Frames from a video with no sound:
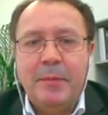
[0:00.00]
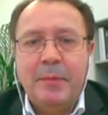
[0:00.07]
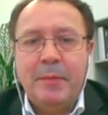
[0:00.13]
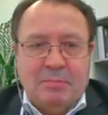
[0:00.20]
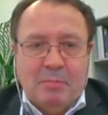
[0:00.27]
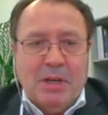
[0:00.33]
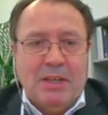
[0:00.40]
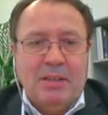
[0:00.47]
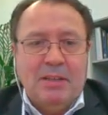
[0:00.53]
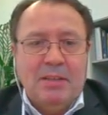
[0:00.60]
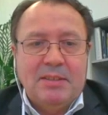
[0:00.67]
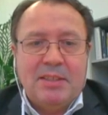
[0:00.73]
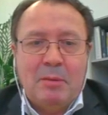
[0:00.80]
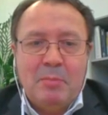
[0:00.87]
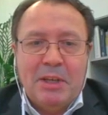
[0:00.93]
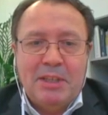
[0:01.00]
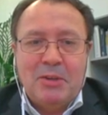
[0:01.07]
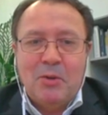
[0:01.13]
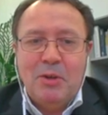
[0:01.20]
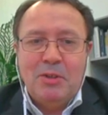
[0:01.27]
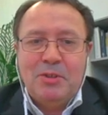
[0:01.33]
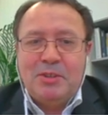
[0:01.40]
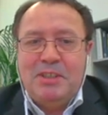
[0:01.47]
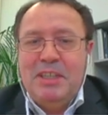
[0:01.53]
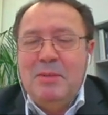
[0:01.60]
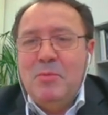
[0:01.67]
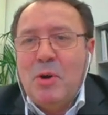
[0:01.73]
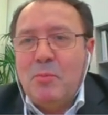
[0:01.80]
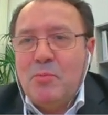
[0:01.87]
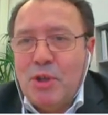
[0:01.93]
Tim, somebody called your
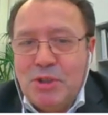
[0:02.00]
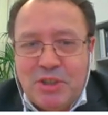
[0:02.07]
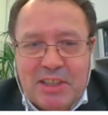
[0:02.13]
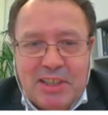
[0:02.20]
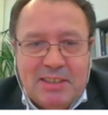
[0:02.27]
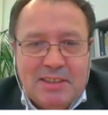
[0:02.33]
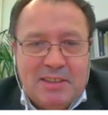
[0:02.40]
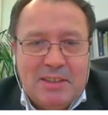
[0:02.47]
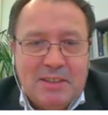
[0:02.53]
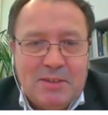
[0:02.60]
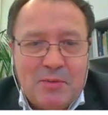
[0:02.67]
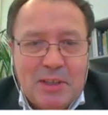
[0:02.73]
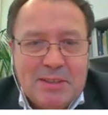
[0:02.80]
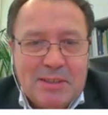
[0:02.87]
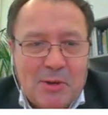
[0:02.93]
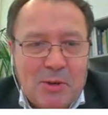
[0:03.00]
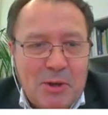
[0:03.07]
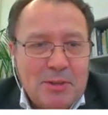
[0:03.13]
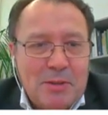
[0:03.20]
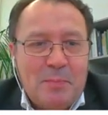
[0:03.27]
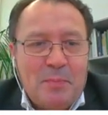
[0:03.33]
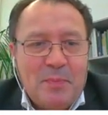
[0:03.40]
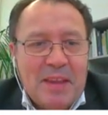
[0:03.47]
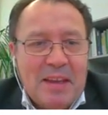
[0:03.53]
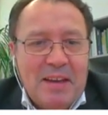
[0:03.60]
team, your project, as far as I heard,